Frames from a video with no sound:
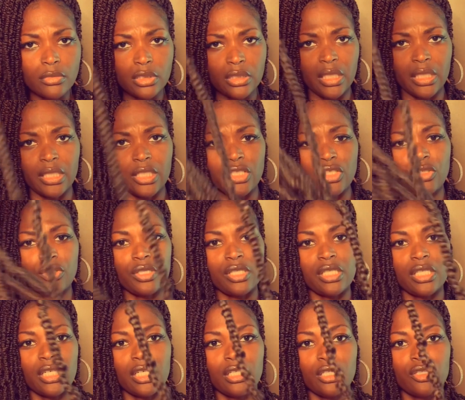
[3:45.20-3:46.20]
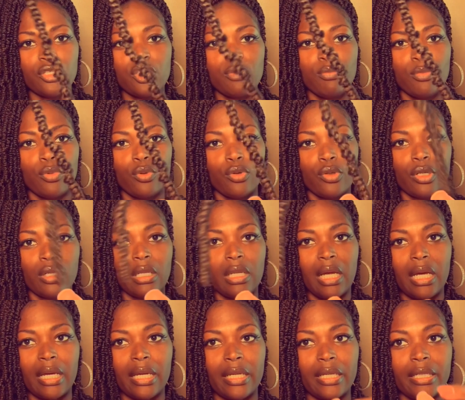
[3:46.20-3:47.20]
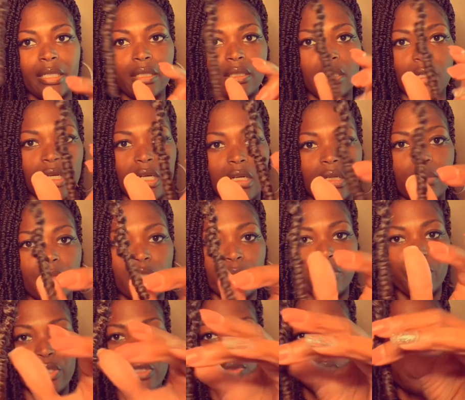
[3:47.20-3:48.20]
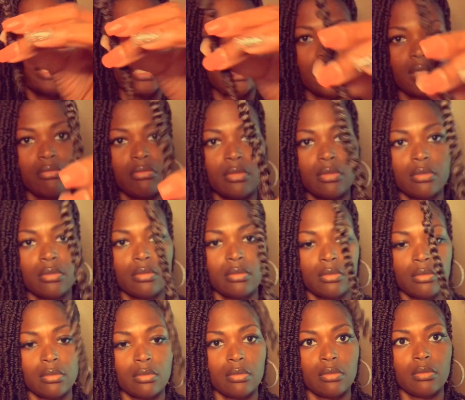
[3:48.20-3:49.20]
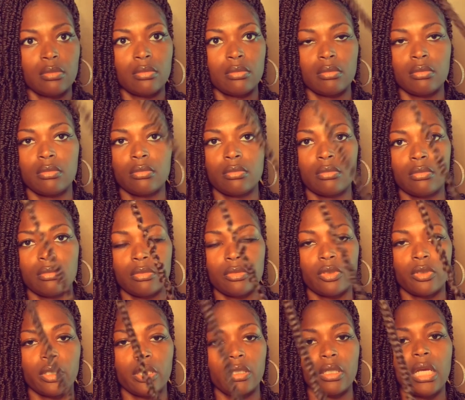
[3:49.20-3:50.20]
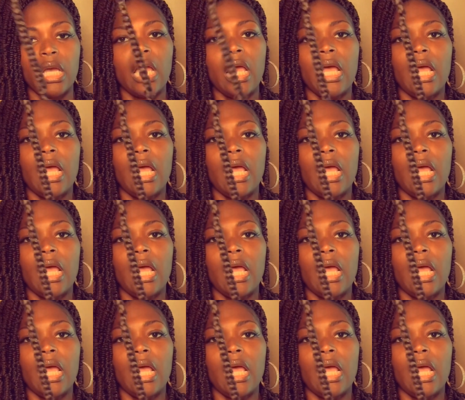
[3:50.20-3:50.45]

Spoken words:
And as you can see, it looks more like spring twist. Okay.